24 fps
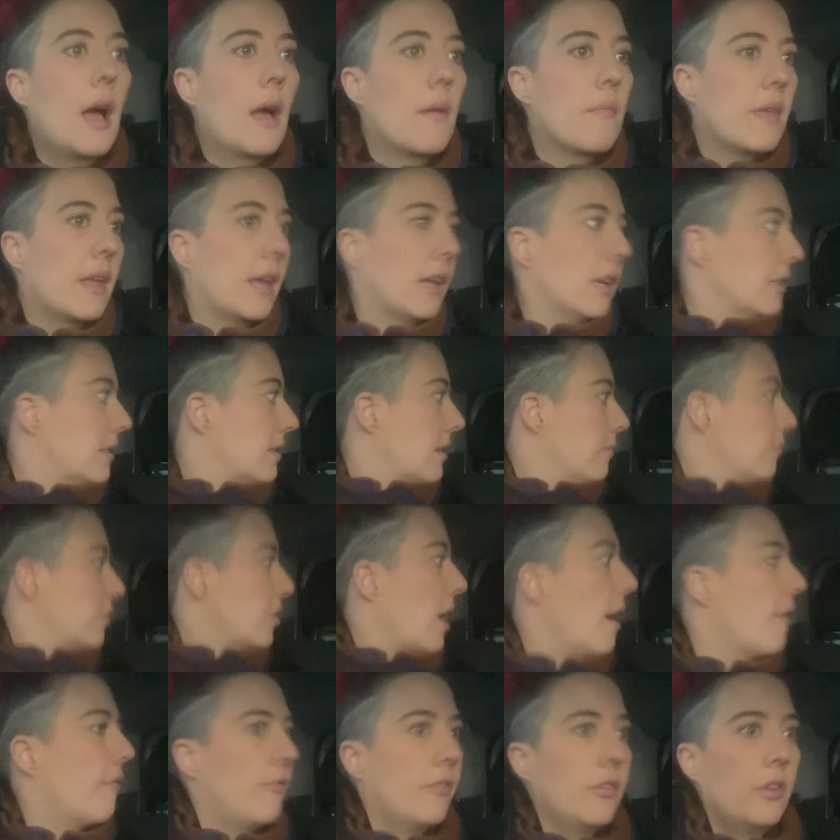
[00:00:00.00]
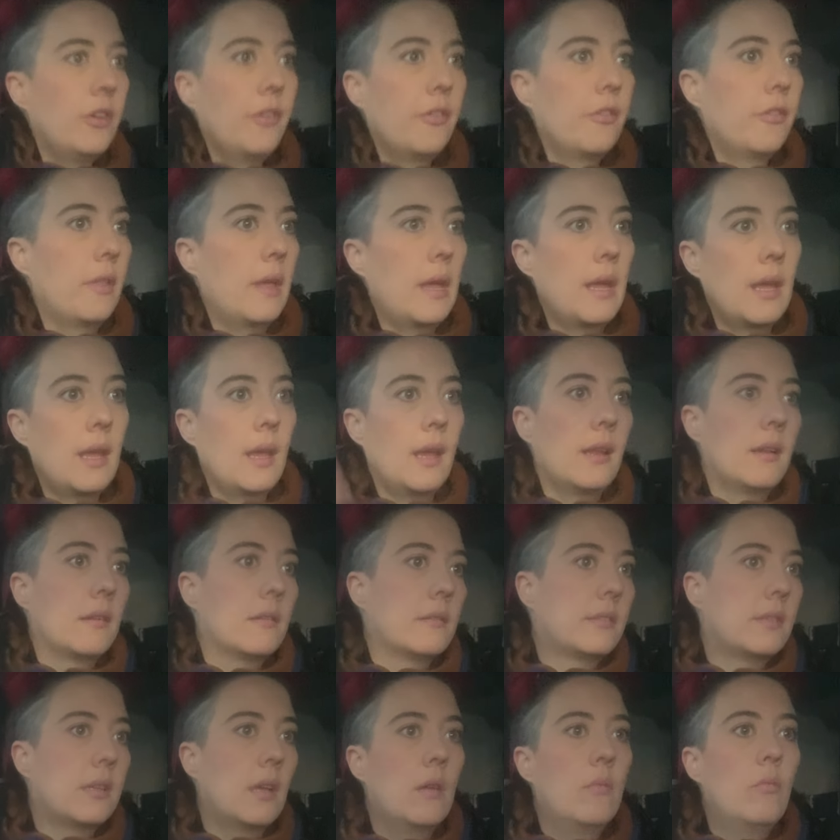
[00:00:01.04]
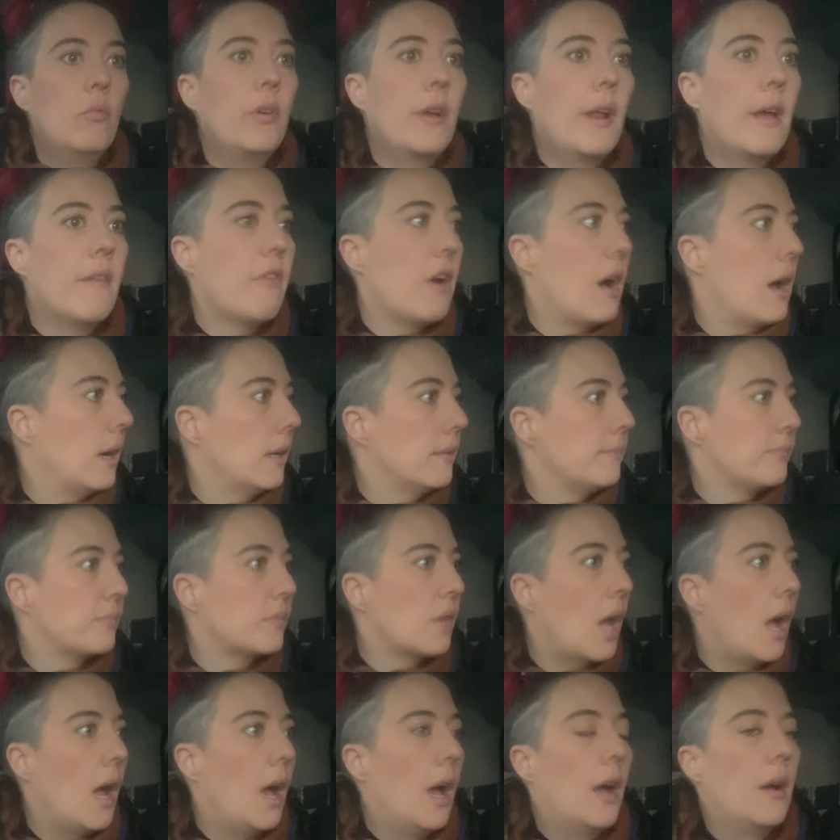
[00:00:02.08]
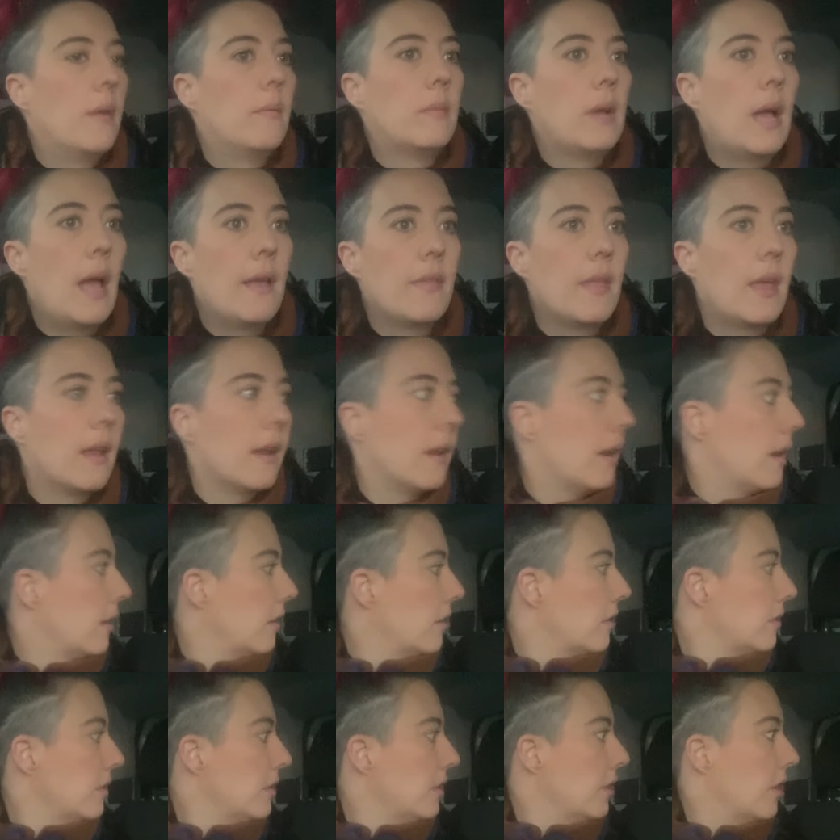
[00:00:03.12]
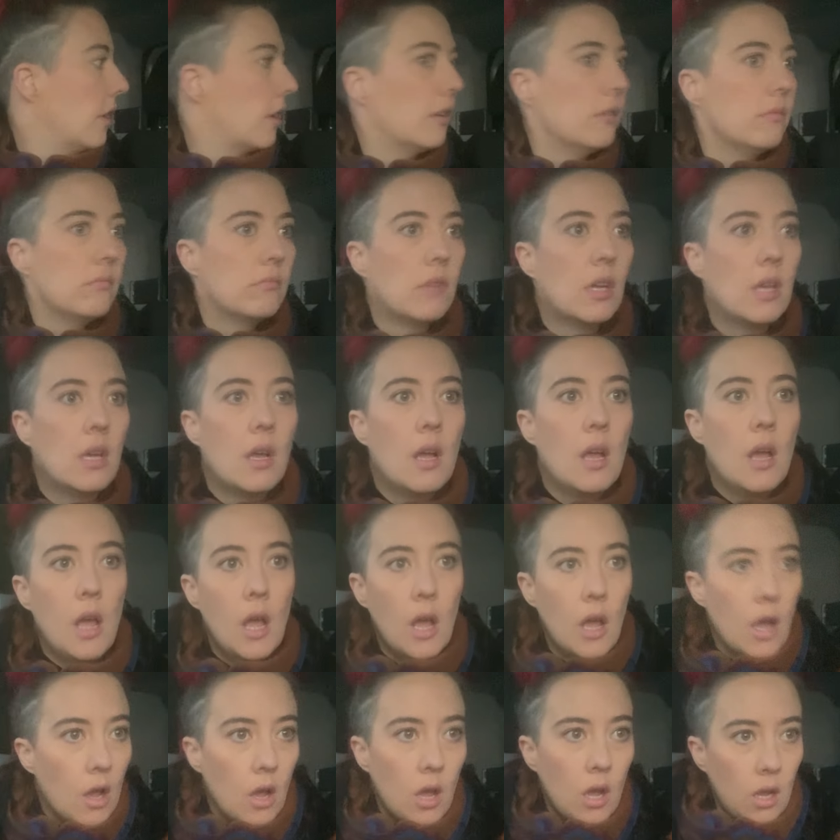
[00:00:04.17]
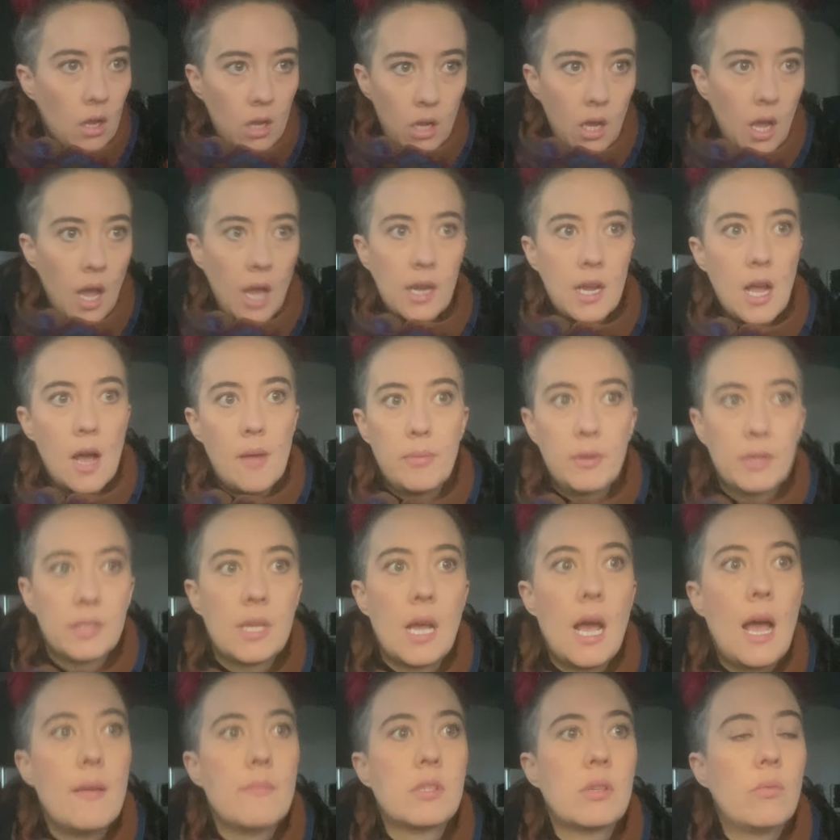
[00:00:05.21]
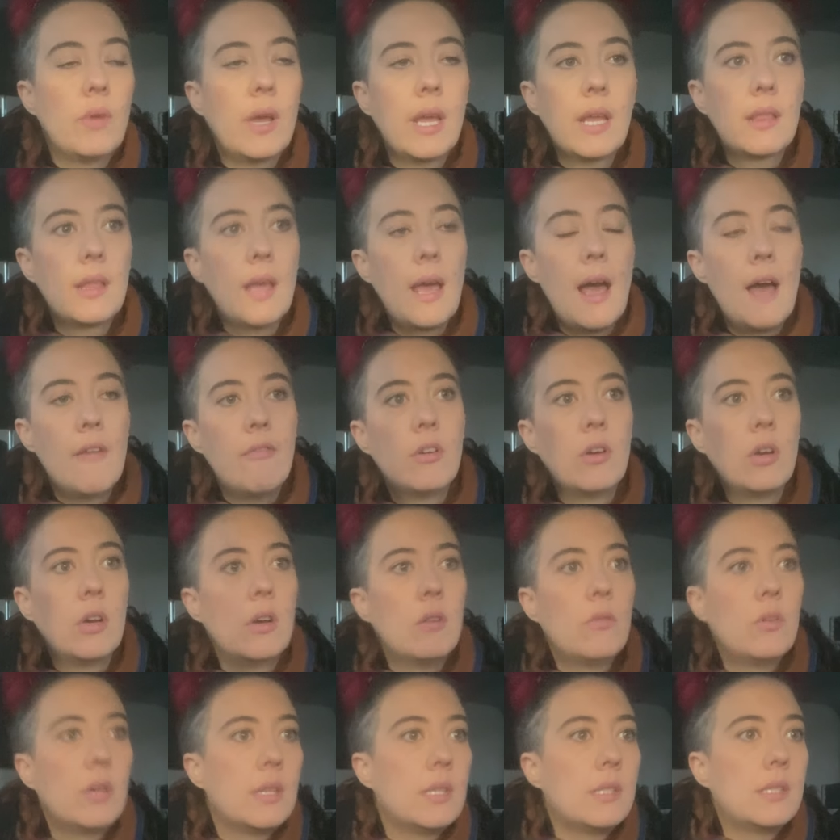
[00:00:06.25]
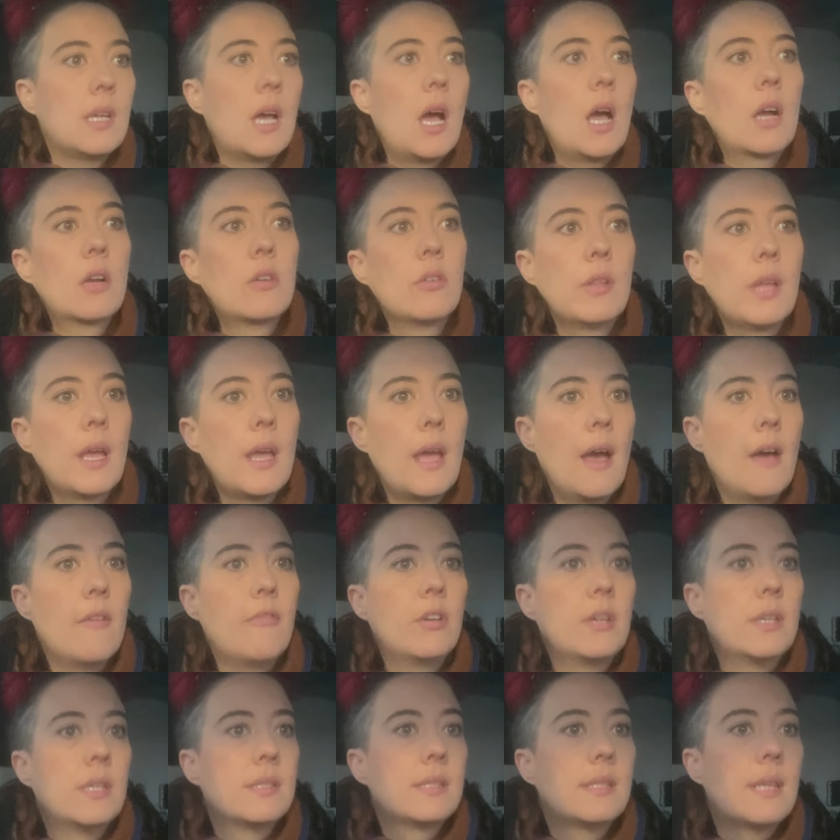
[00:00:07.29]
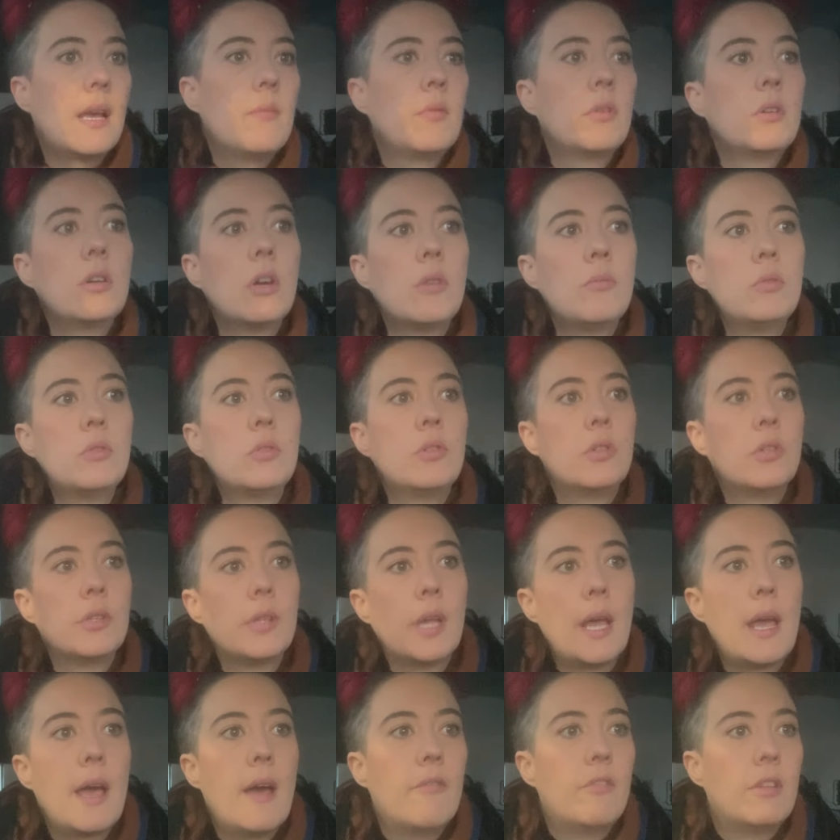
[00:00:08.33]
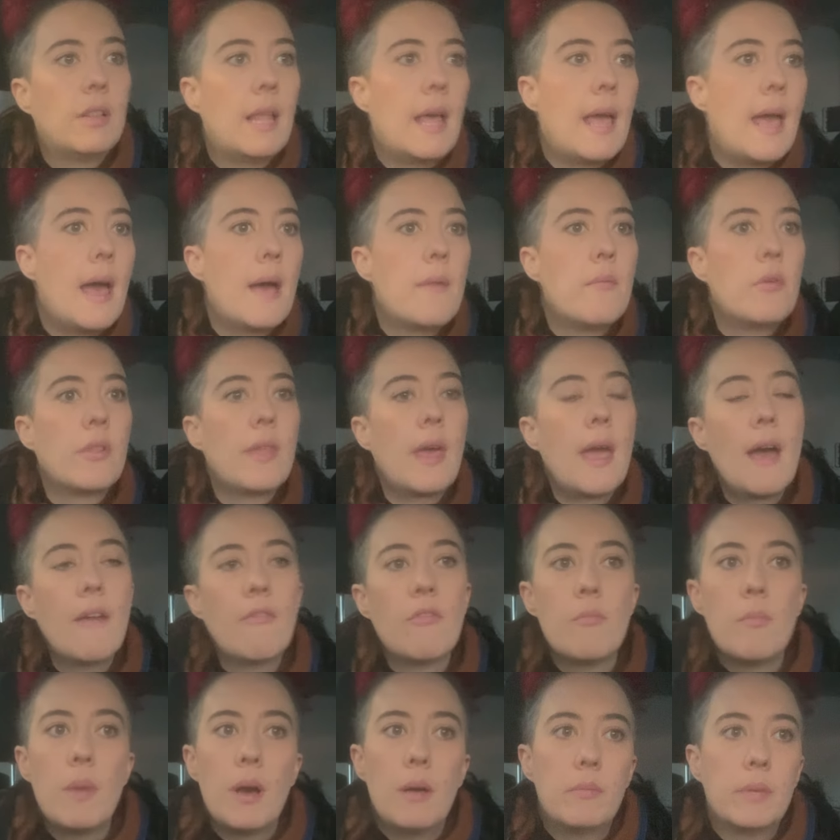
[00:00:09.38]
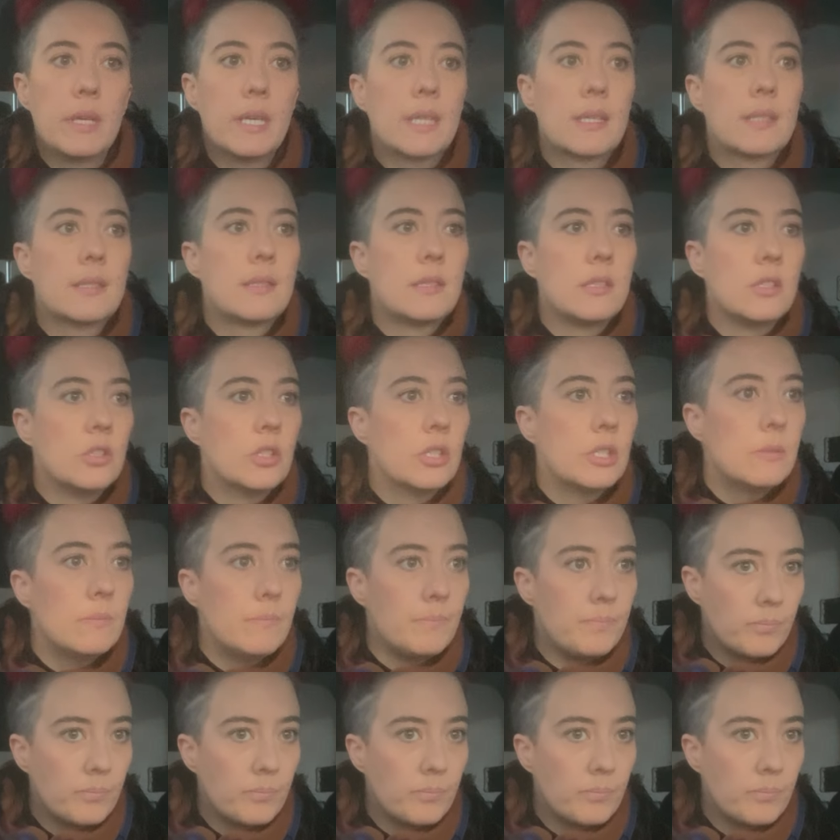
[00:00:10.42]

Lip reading: They eat some dry food, or they eat some whatever, and then, you know, a couple of times a week they have the duck, or they have a salmon gobble, or they have a lamb, or they have a mutt mix, you know.